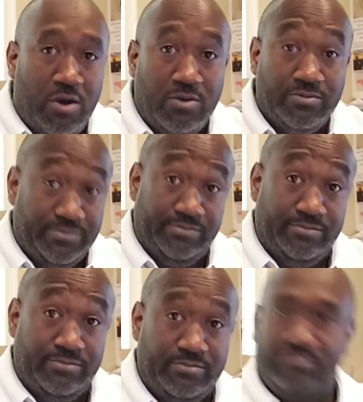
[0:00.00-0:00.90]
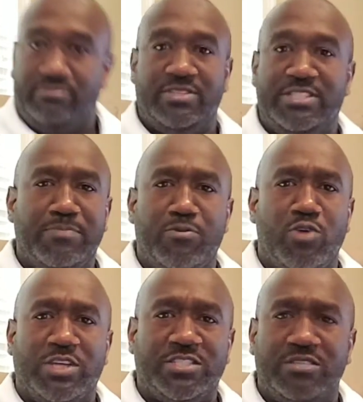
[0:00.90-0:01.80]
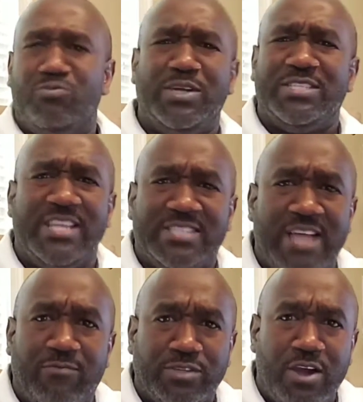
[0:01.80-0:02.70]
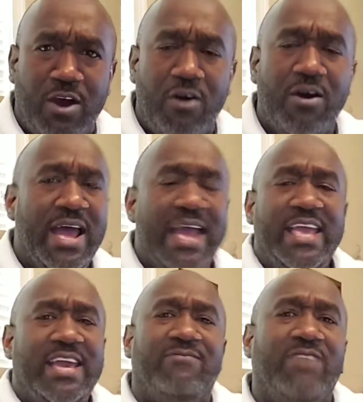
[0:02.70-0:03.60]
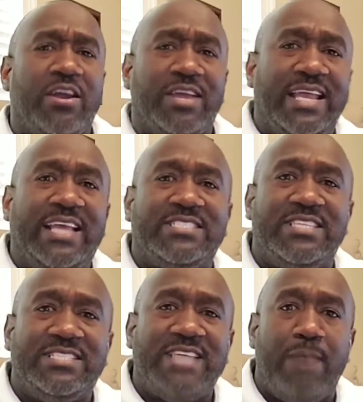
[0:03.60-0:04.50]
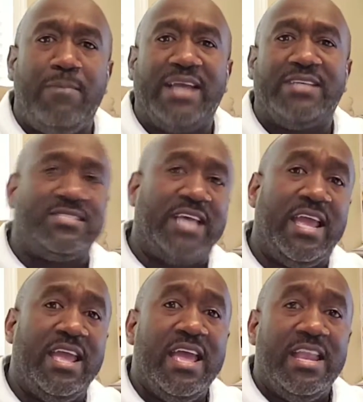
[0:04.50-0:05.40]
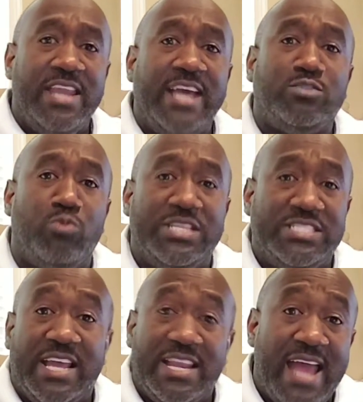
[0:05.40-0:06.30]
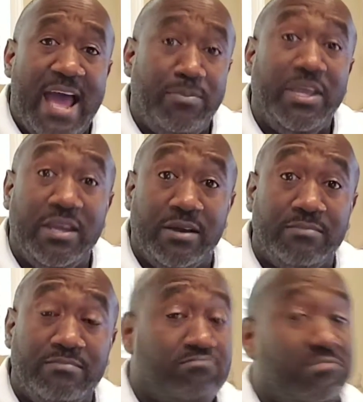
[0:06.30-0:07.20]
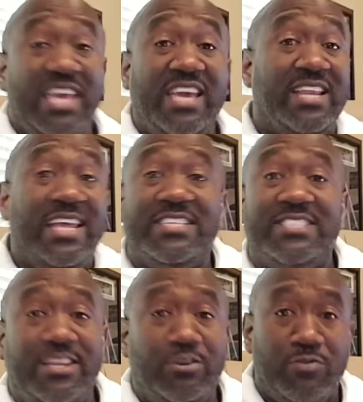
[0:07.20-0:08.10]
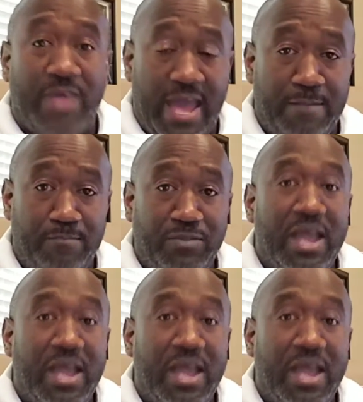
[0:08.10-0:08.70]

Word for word: call? Simple question. When's the next conference call? He could very easily tap back and say, next Wednesday at 9 p.m. He could easily do that.